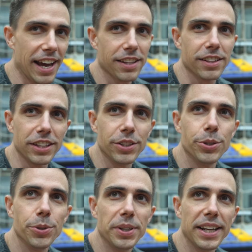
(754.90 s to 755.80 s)
athlete
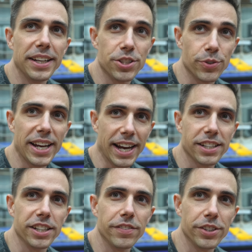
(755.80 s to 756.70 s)
who is
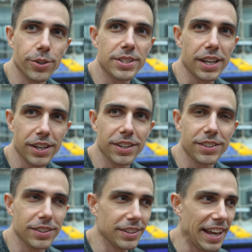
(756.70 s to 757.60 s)
reactive and knows how to
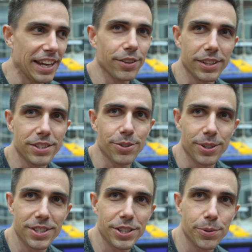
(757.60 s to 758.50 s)
handle these sort
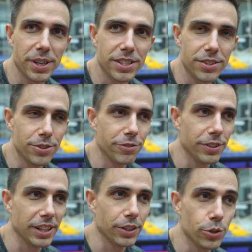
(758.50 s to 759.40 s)
of situations, you
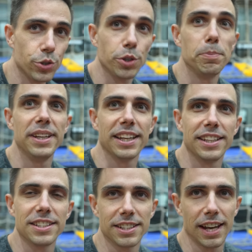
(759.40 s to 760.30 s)
feel like you should be at
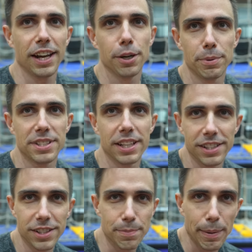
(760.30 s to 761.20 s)
least in the higher
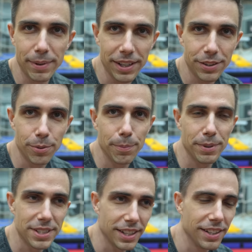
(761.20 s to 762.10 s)
percentages, maybe not the one
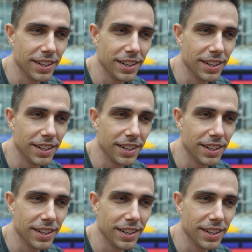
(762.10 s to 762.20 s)
percent.